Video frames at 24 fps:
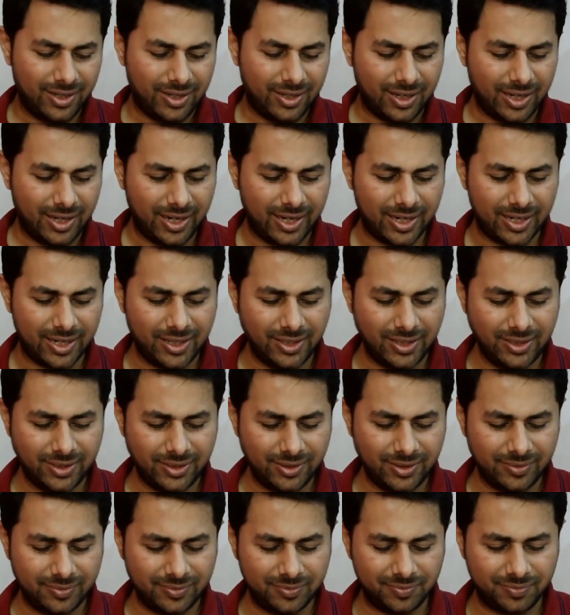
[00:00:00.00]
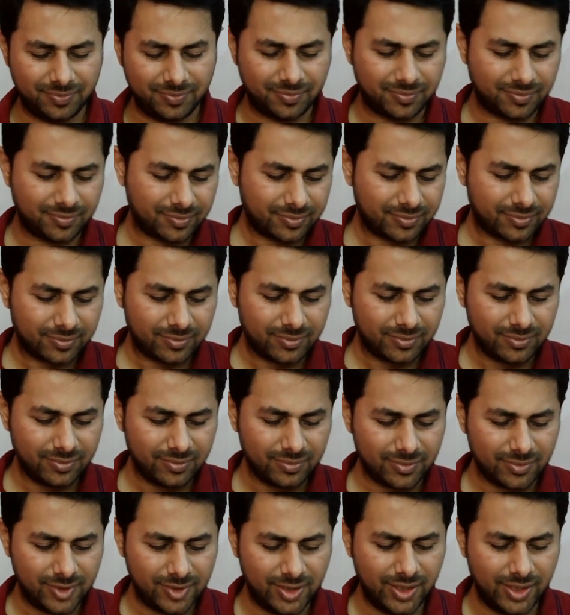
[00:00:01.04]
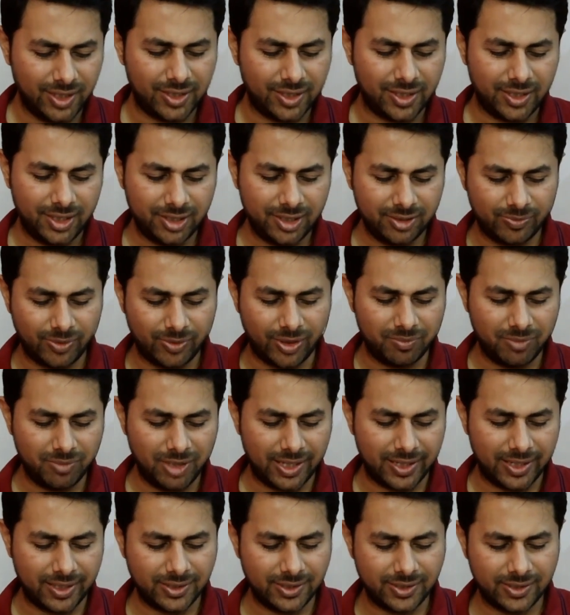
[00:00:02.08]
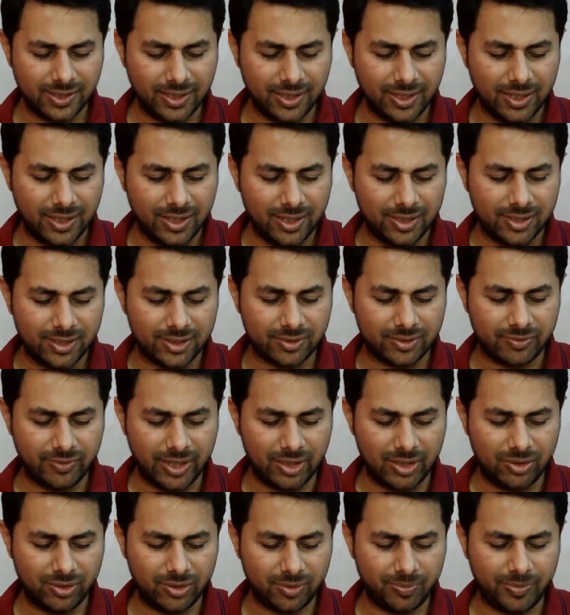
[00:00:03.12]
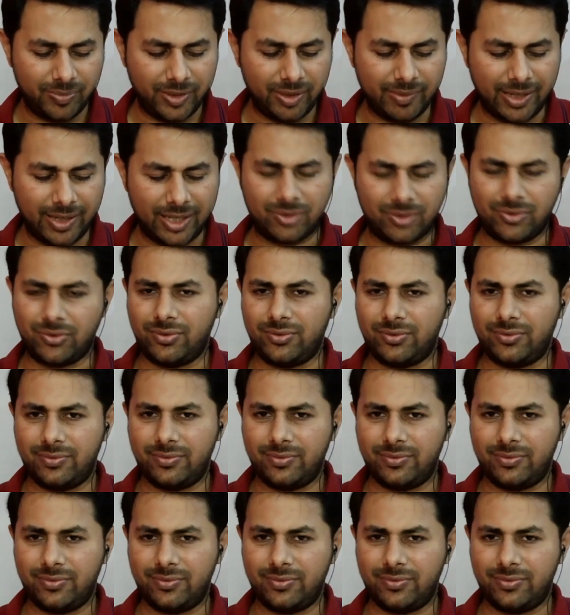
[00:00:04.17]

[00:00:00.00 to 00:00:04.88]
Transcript: and see, his formula is square root of p by rho.